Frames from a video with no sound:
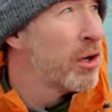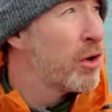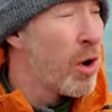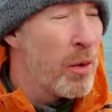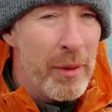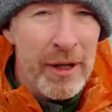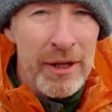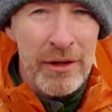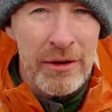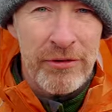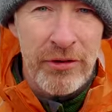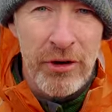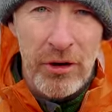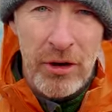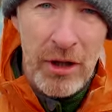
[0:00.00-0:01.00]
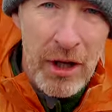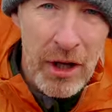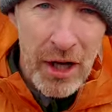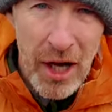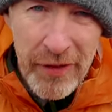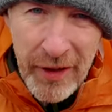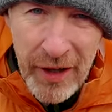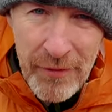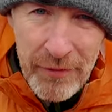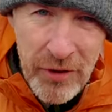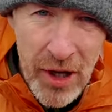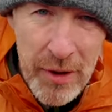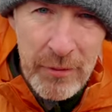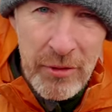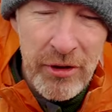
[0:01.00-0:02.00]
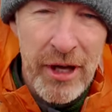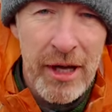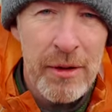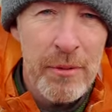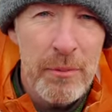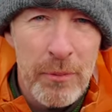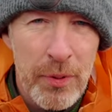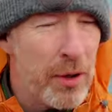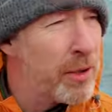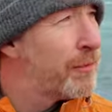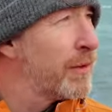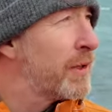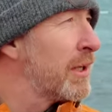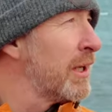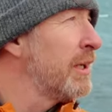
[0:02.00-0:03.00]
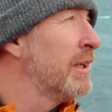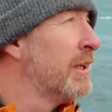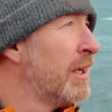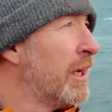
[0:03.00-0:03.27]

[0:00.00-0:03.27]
come in, so I think I've timed it again perfectly.